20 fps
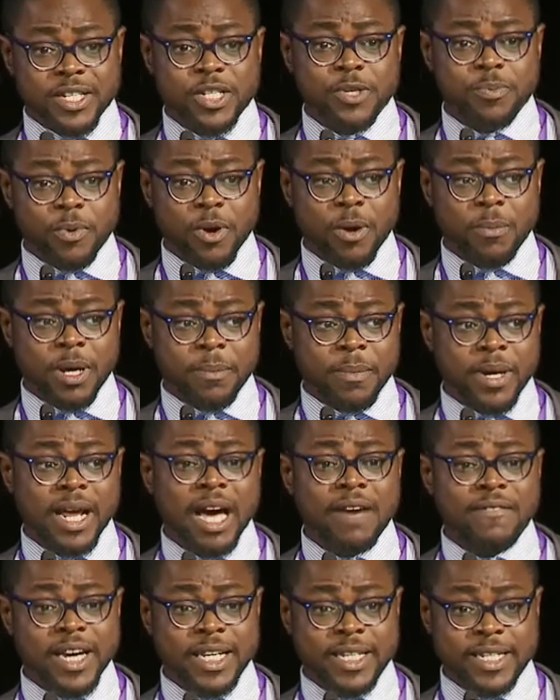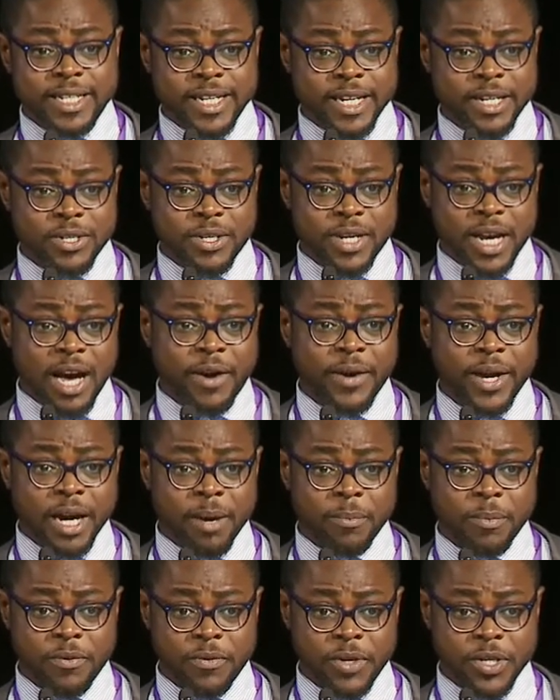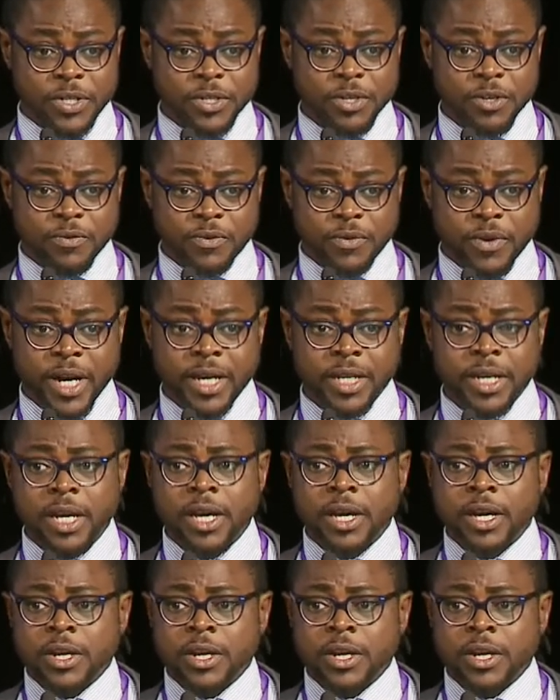this problem and have ideas on how it can be resolved, right?